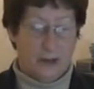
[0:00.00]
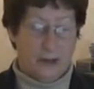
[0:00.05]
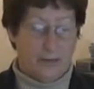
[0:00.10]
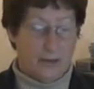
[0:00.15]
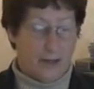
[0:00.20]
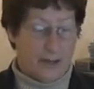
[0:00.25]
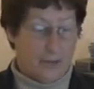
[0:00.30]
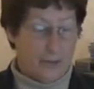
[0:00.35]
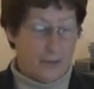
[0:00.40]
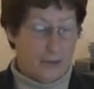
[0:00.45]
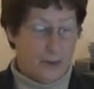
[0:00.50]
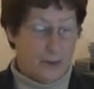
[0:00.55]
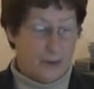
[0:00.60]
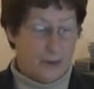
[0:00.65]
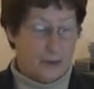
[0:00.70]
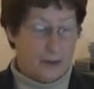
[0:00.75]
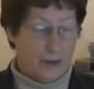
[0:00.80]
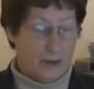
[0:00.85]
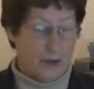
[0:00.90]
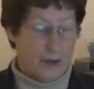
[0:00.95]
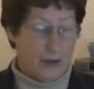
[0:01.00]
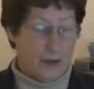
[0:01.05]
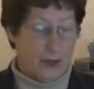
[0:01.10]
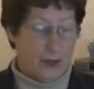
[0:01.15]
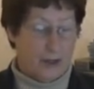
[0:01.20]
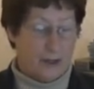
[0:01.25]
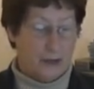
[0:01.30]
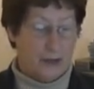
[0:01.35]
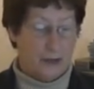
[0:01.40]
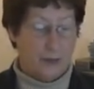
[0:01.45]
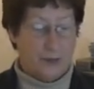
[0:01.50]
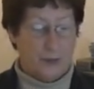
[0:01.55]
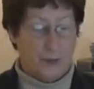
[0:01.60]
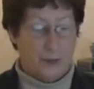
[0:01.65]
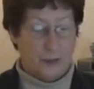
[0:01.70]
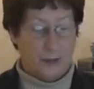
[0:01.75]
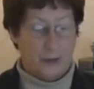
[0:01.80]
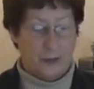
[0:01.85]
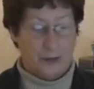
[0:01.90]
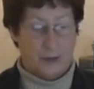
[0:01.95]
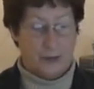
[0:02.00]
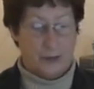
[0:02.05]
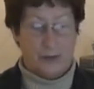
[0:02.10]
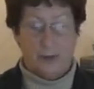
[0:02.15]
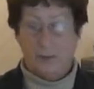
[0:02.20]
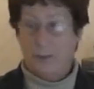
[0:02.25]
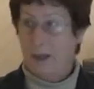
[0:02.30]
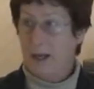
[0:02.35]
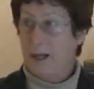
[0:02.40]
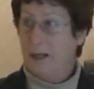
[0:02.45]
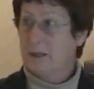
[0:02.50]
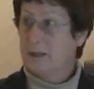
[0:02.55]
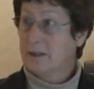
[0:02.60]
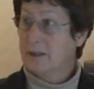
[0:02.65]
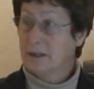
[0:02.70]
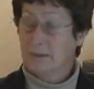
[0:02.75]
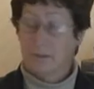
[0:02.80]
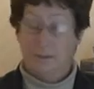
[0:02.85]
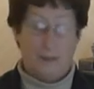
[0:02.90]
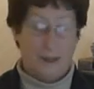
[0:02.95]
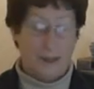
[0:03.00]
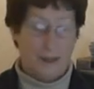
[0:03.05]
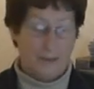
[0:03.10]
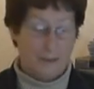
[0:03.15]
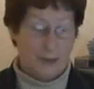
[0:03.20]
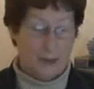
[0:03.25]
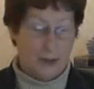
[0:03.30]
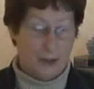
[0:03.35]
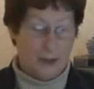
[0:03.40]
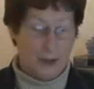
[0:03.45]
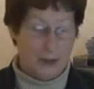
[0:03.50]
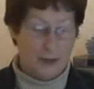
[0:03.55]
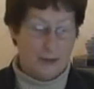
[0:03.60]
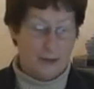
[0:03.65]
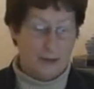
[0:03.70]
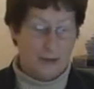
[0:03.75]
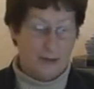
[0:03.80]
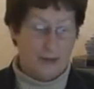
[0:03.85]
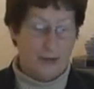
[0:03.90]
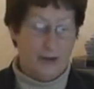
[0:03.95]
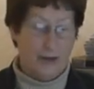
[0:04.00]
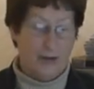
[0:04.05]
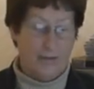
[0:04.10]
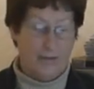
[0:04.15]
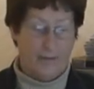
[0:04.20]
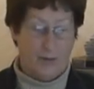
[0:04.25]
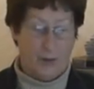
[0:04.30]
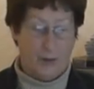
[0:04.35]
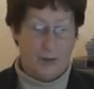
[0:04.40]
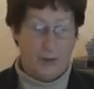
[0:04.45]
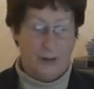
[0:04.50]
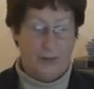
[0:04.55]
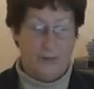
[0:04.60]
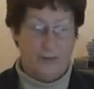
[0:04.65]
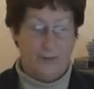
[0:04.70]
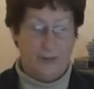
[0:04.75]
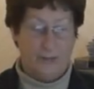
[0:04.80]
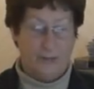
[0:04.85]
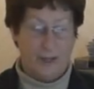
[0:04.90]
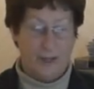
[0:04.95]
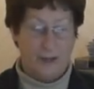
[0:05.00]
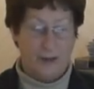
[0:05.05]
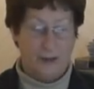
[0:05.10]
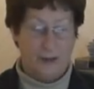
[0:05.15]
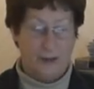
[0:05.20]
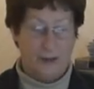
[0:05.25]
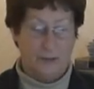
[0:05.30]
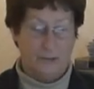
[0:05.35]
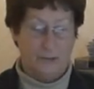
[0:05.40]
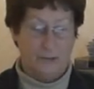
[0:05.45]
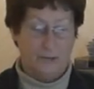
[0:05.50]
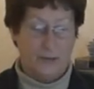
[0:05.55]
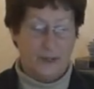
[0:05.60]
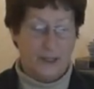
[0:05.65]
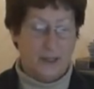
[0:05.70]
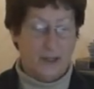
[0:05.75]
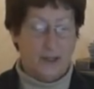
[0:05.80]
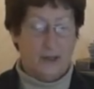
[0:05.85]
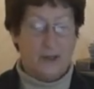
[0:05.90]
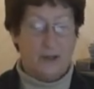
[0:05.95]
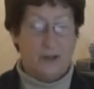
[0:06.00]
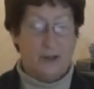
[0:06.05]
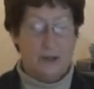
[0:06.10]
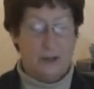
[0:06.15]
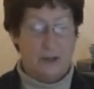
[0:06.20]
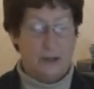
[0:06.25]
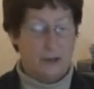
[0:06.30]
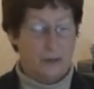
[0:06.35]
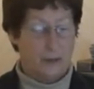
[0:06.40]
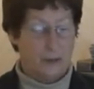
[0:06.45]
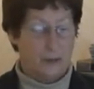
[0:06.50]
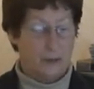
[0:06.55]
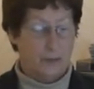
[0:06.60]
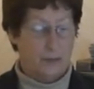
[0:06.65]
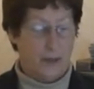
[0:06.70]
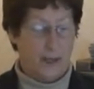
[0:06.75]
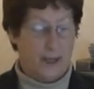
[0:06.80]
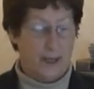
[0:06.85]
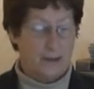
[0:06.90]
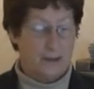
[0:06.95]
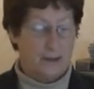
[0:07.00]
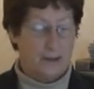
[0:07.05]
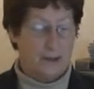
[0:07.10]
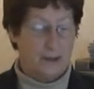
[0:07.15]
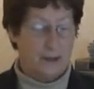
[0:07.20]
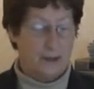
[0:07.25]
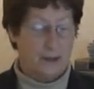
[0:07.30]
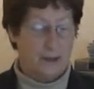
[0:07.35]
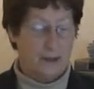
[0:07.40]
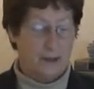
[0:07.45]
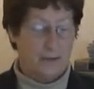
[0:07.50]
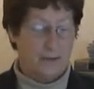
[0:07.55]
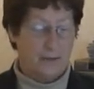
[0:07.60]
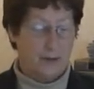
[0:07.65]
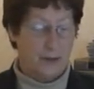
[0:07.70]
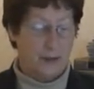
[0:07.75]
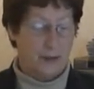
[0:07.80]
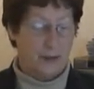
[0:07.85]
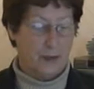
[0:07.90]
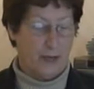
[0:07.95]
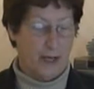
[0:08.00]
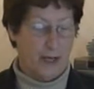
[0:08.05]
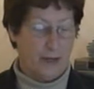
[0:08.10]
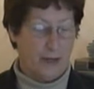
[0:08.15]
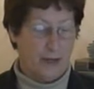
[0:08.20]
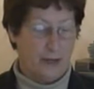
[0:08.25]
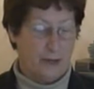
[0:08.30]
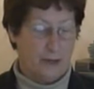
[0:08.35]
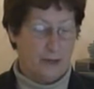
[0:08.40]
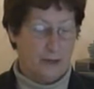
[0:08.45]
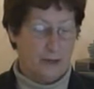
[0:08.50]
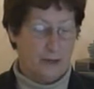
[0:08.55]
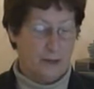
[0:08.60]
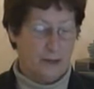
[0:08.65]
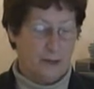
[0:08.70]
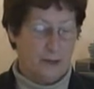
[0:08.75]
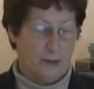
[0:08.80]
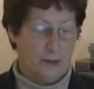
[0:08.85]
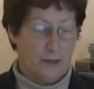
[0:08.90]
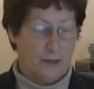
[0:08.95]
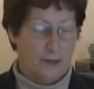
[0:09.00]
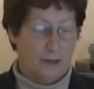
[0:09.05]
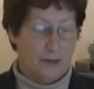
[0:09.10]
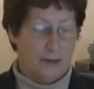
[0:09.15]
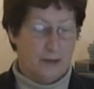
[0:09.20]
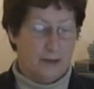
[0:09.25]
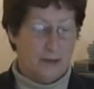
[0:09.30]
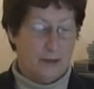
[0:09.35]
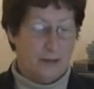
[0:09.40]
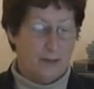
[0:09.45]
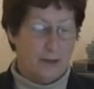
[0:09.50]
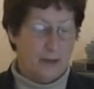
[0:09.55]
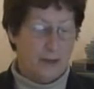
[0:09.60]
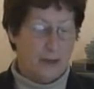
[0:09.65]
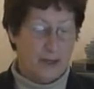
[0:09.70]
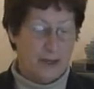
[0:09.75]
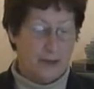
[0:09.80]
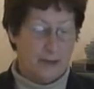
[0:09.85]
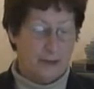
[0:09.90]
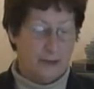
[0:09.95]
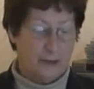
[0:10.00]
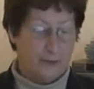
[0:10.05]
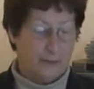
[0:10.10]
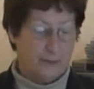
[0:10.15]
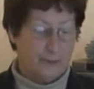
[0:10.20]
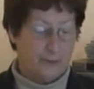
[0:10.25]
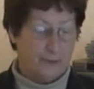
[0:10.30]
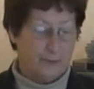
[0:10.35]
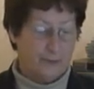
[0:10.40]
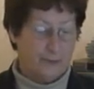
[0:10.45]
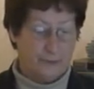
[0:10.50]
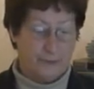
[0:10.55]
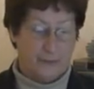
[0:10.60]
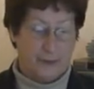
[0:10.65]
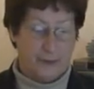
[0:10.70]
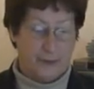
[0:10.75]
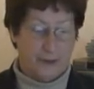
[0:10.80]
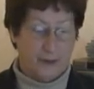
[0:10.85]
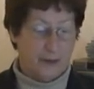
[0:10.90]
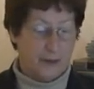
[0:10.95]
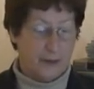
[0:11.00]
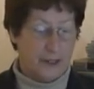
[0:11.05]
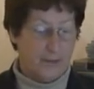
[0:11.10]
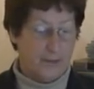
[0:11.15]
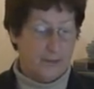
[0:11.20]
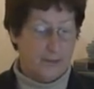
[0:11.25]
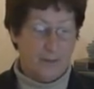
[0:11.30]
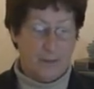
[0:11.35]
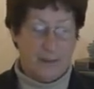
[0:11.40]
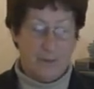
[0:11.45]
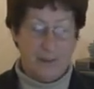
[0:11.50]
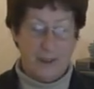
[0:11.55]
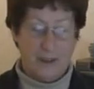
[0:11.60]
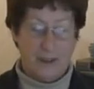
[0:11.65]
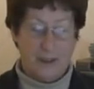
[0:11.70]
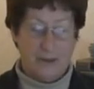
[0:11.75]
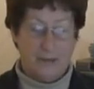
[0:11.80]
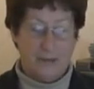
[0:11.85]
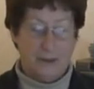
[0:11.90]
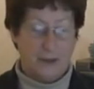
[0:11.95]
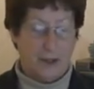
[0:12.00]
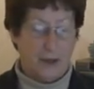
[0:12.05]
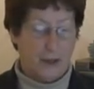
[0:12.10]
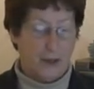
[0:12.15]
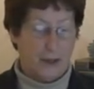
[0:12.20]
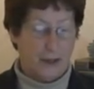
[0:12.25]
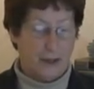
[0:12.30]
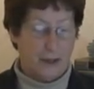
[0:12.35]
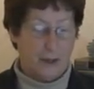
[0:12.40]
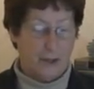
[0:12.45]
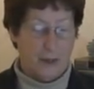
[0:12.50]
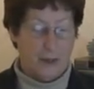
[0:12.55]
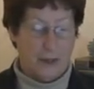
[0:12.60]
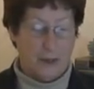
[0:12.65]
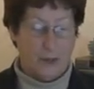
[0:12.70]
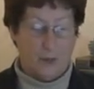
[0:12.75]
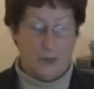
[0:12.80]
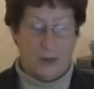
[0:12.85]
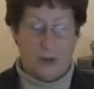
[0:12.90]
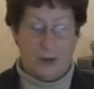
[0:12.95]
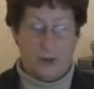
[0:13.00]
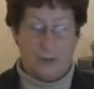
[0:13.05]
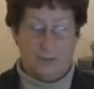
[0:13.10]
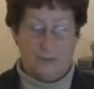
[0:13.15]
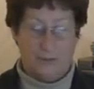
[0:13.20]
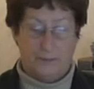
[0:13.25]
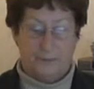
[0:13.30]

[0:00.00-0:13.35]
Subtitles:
If they point to the lies, you point to the true parts and blame the lies on faulty information. Use the true parts to justify your actions. Number 8, keep the momentum going no matter what.